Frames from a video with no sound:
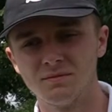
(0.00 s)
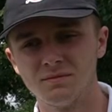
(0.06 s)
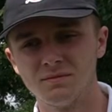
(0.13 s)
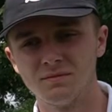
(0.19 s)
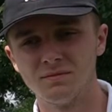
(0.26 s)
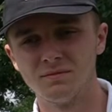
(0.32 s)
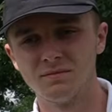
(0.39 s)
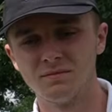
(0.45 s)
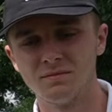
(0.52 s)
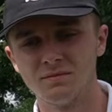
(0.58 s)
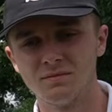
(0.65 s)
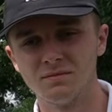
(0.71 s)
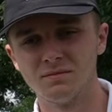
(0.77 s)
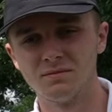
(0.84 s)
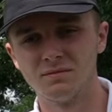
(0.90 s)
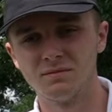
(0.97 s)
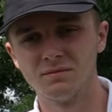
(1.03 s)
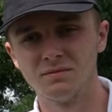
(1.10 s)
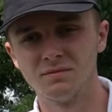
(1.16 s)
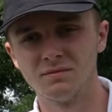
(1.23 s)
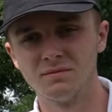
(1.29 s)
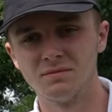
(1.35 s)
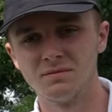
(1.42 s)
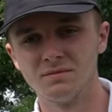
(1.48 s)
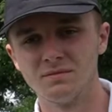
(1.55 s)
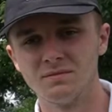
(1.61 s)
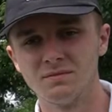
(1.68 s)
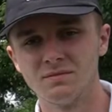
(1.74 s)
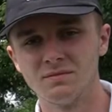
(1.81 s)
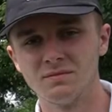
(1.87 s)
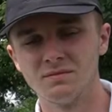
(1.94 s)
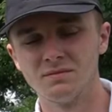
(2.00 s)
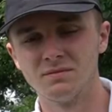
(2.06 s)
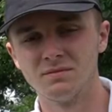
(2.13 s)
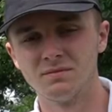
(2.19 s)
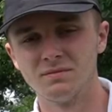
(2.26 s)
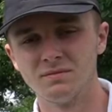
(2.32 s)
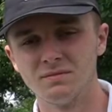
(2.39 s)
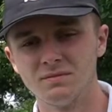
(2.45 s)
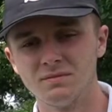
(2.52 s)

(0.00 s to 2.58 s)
The person shown says nothing.